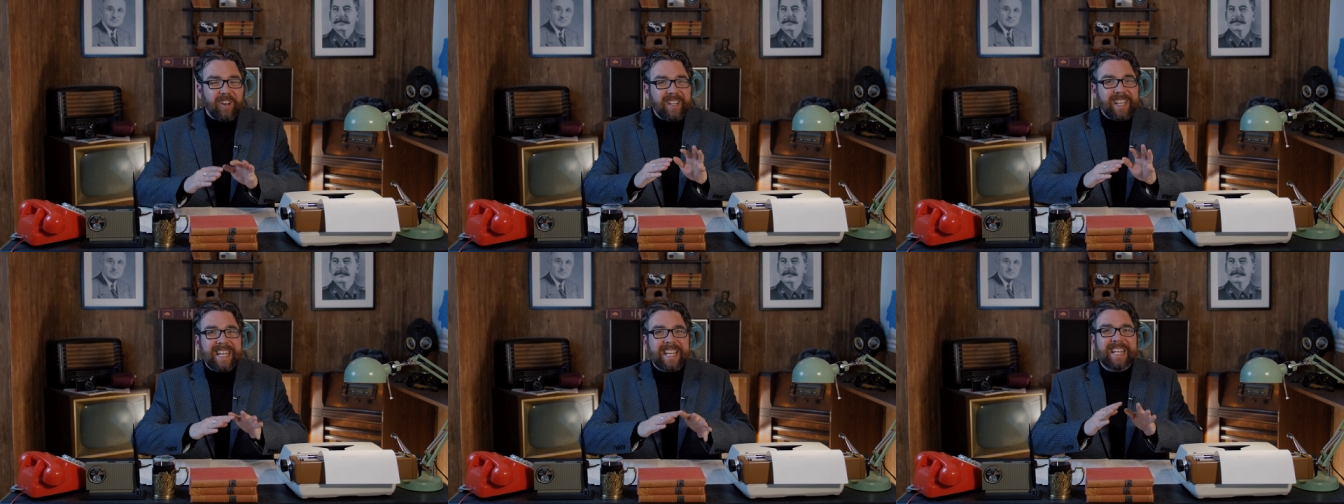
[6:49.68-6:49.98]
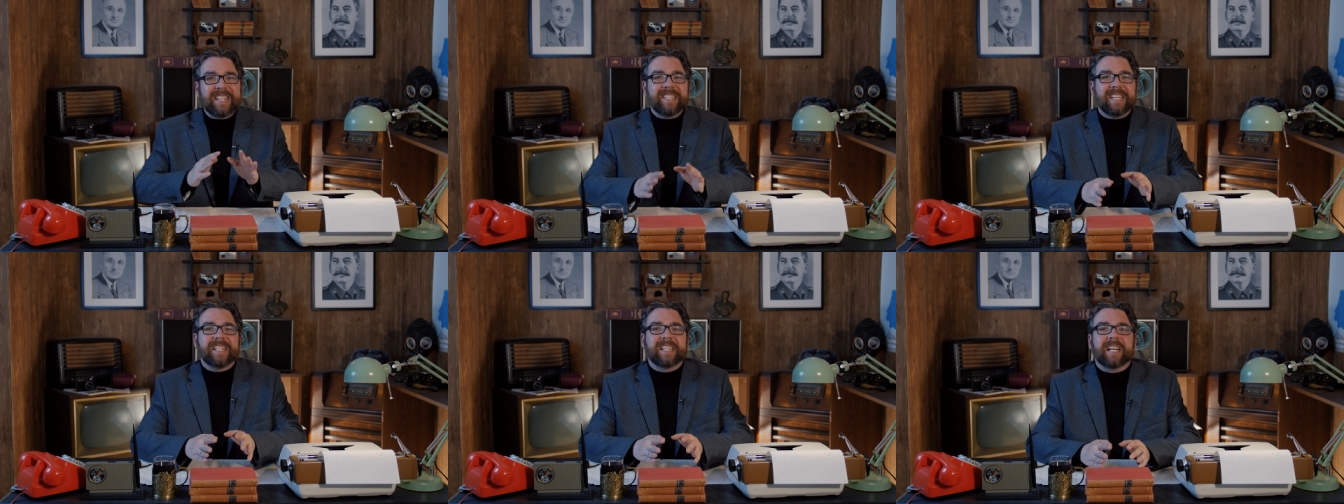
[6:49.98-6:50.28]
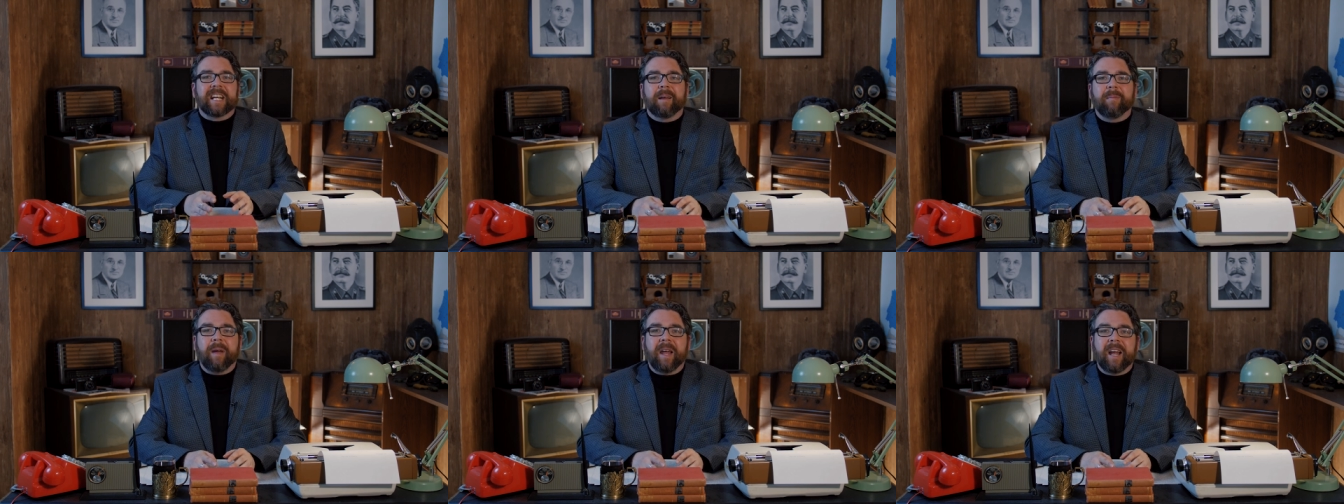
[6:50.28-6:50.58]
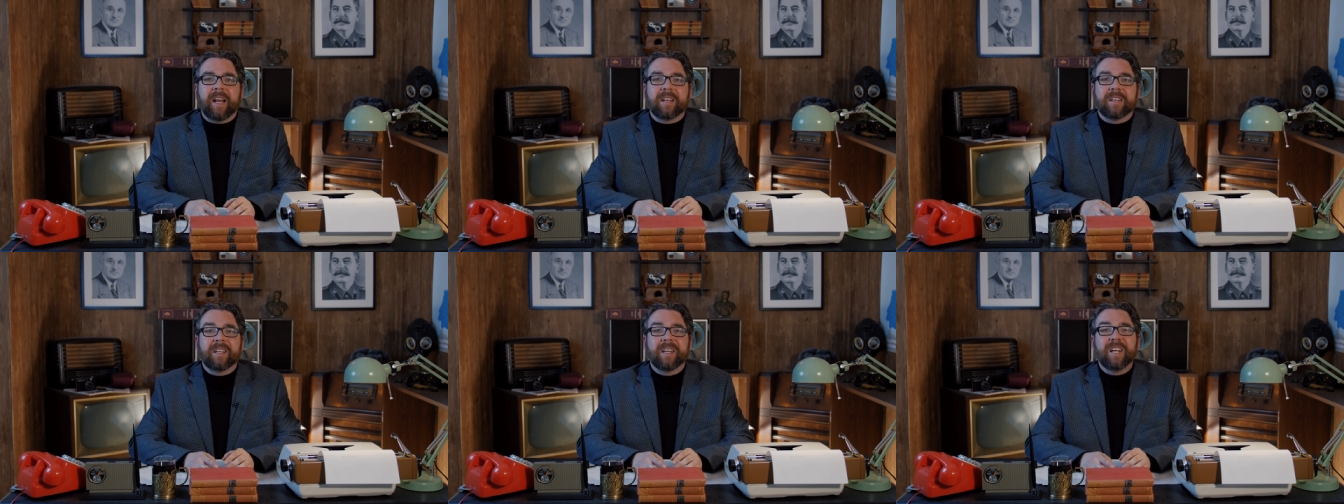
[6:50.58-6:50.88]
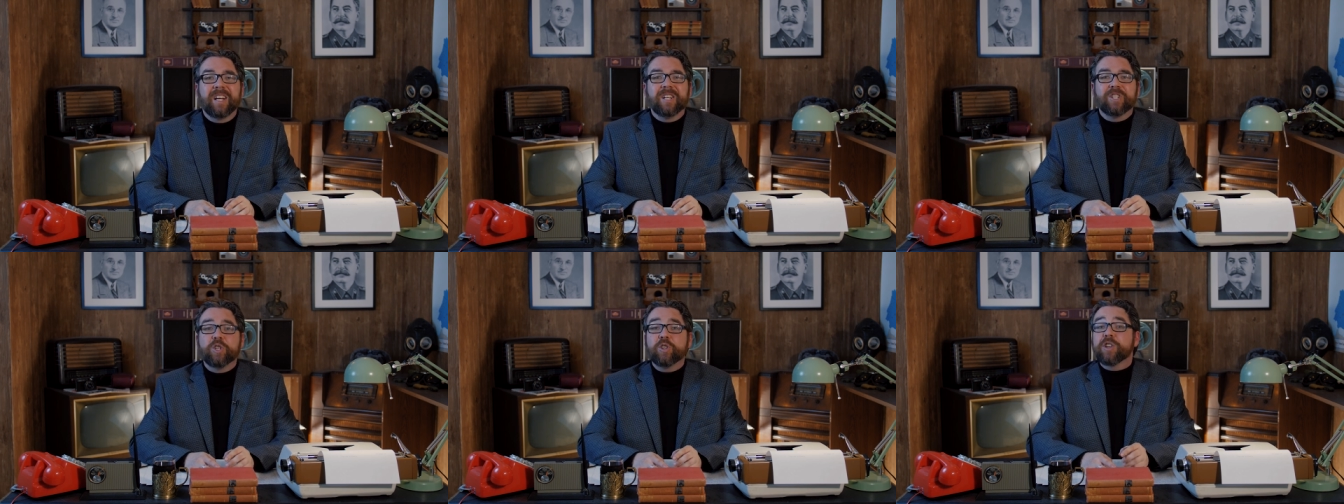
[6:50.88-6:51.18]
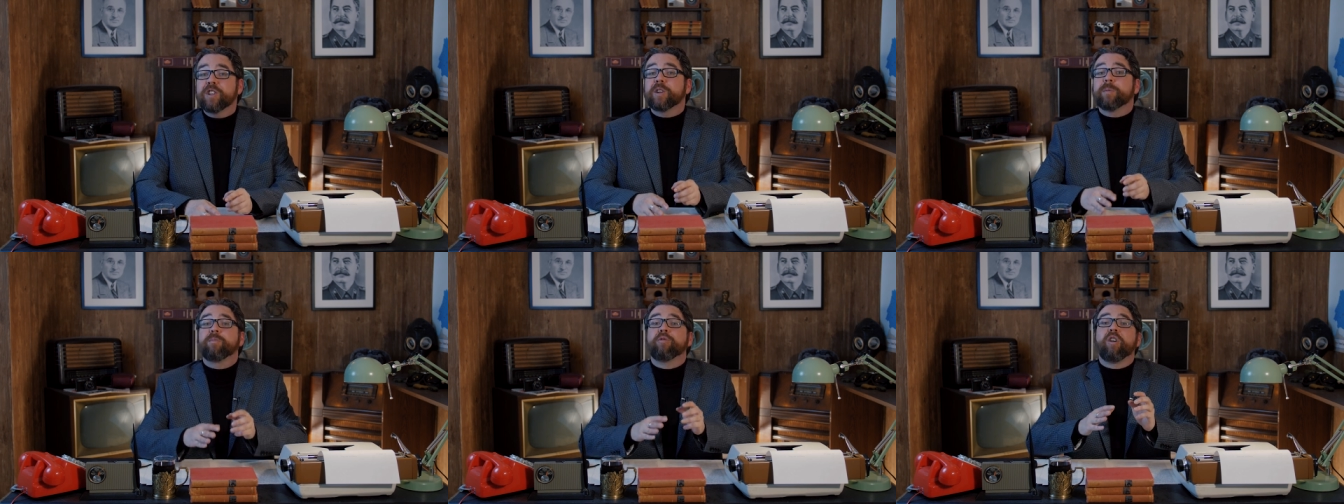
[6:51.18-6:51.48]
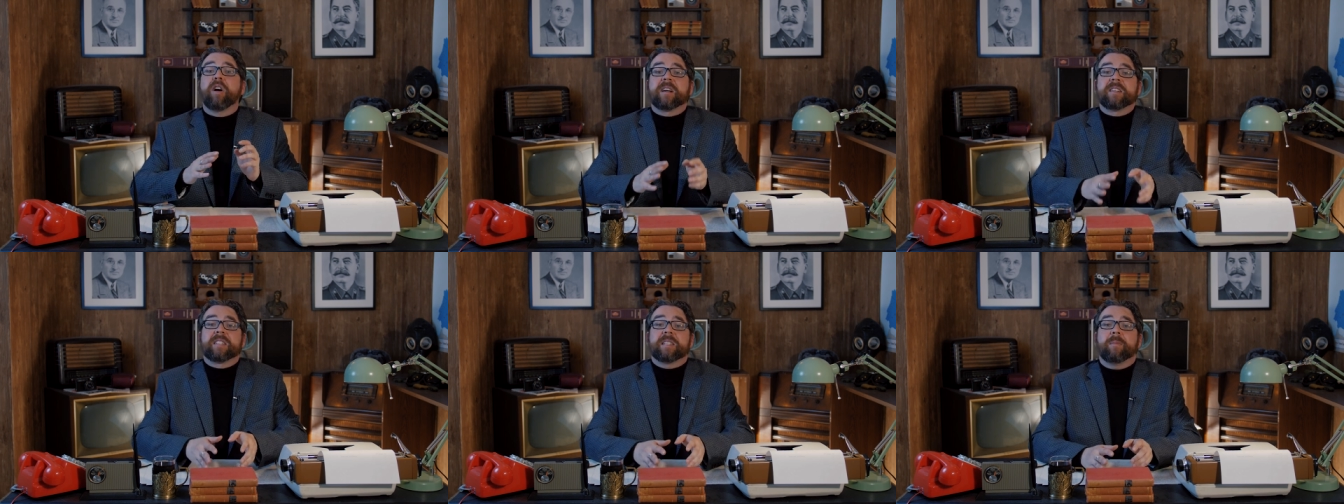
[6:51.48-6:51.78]
fairly easy to command due to their
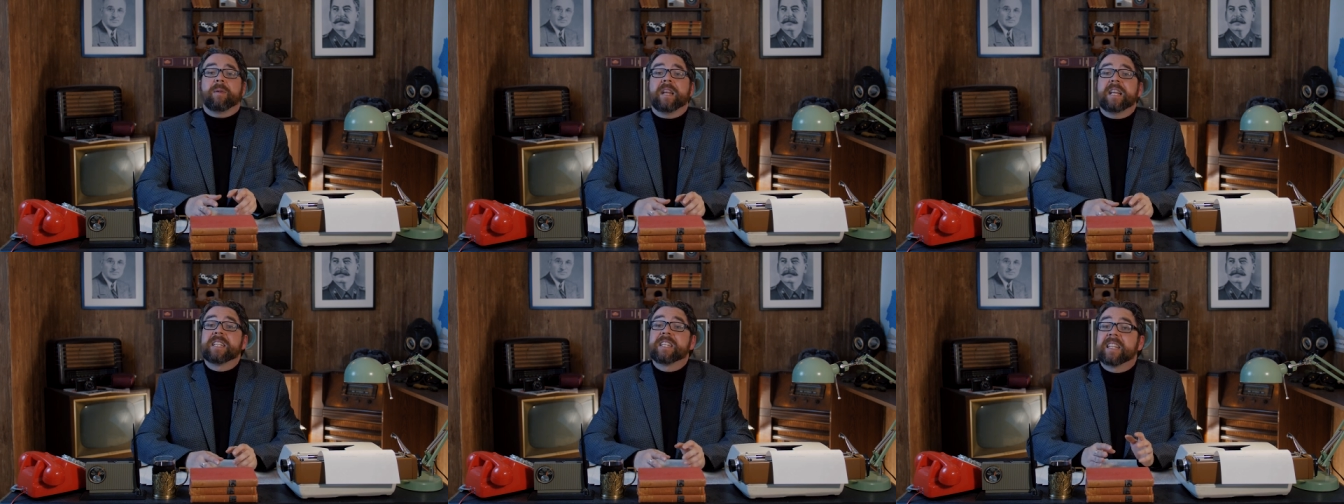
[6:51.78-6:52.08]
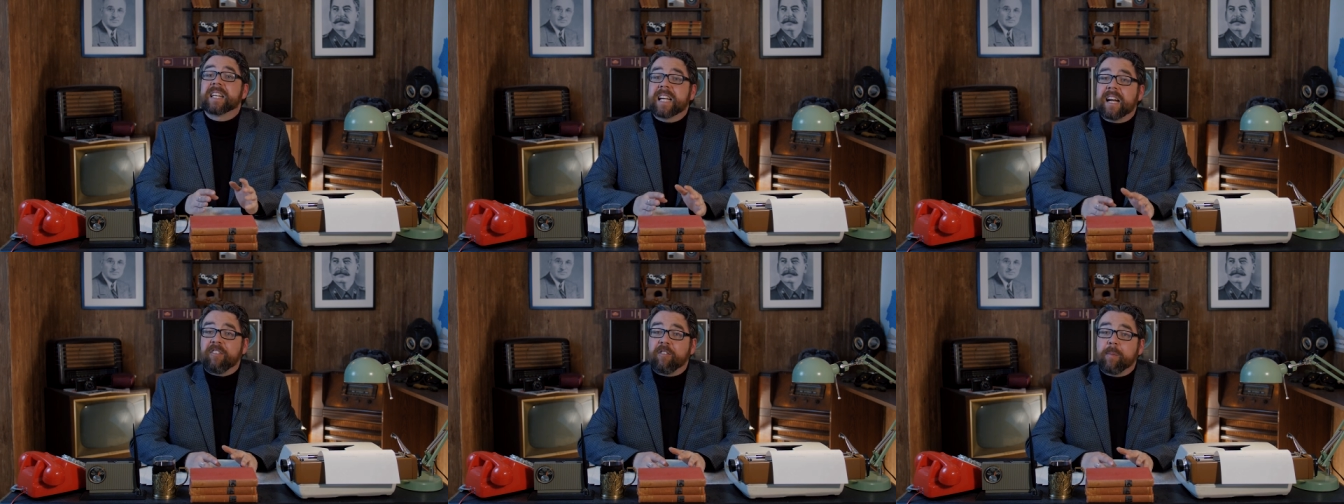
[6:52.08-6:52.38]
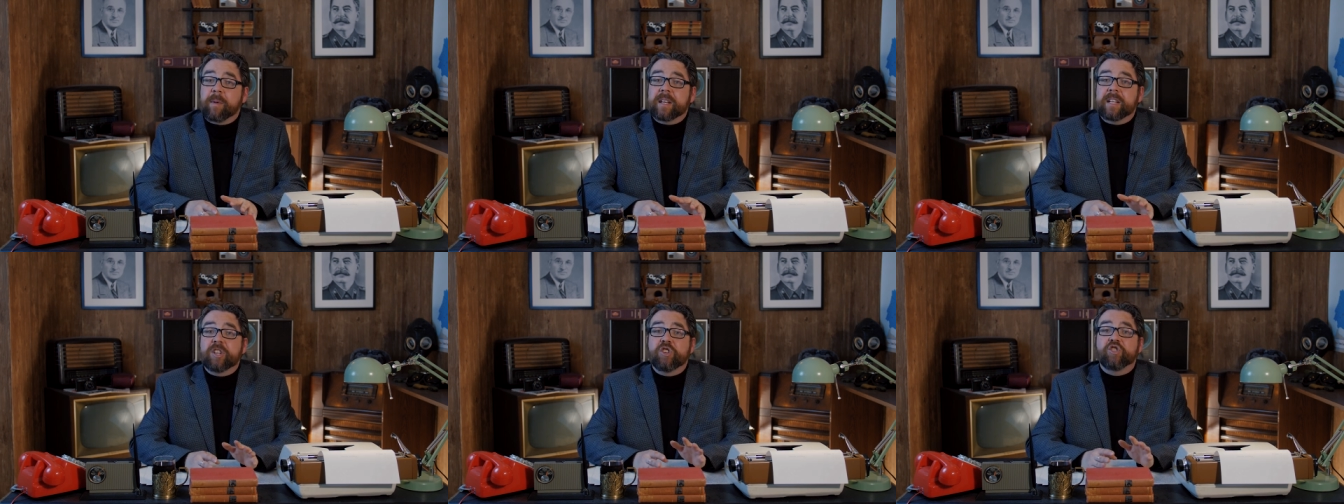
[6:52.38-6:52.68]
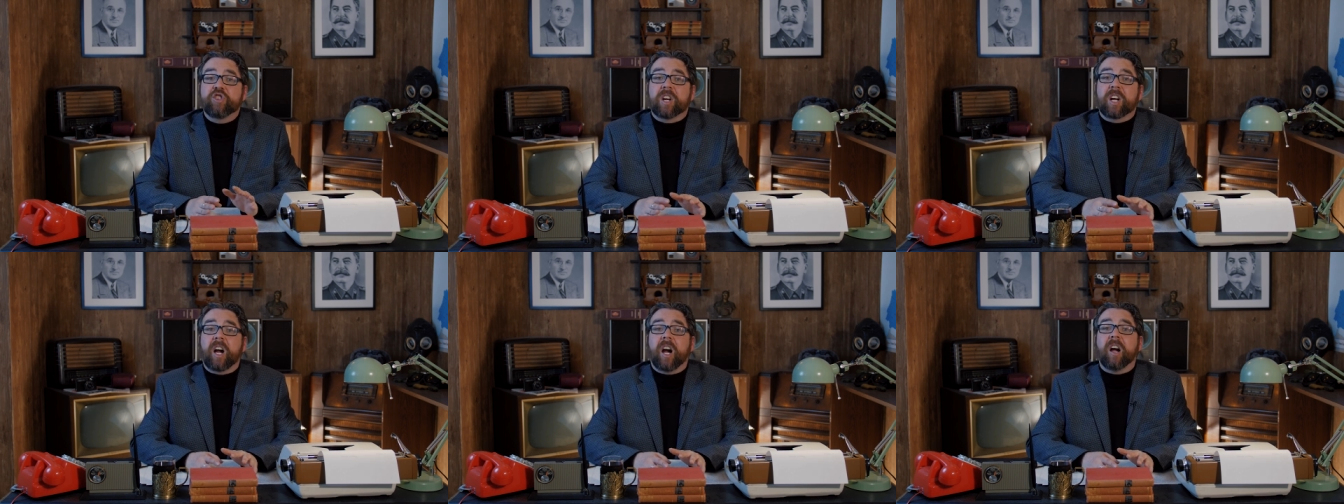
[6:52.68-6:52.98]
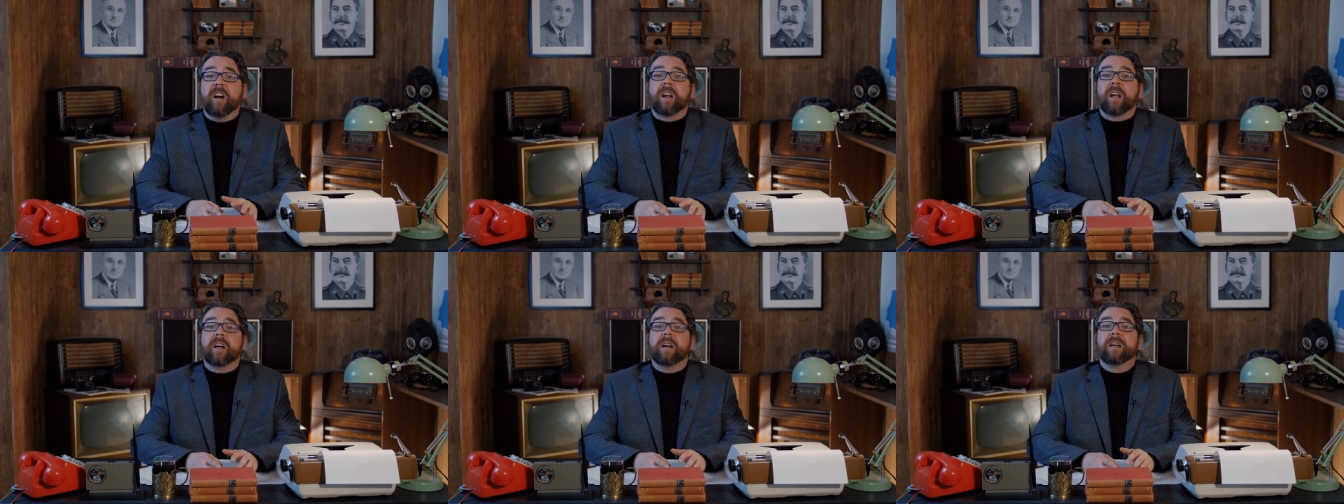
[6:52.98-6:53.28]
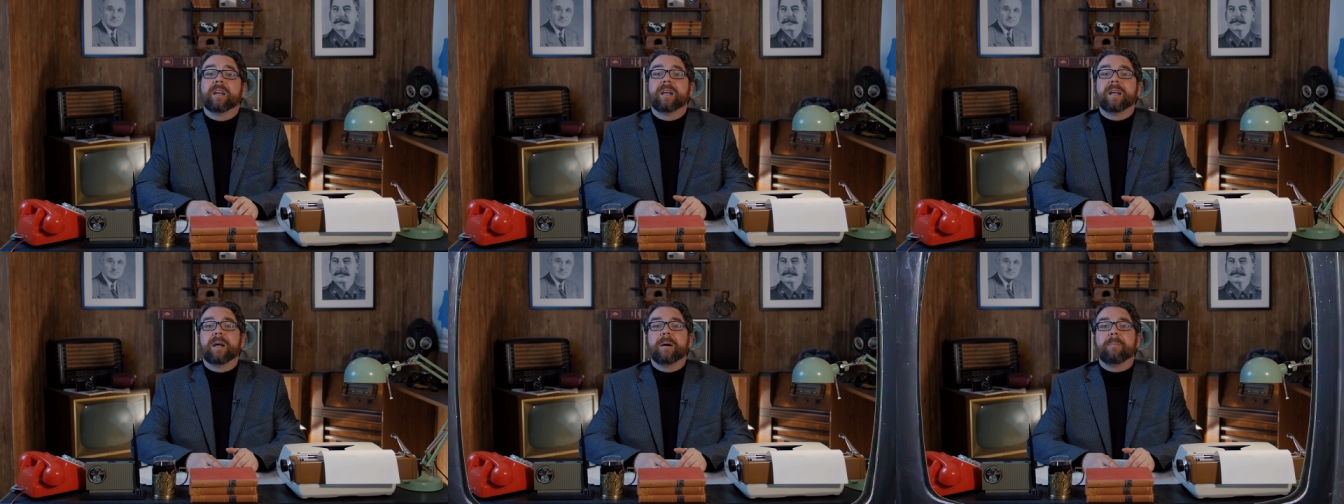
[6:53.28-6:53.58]
proximity to the government in Jakarta,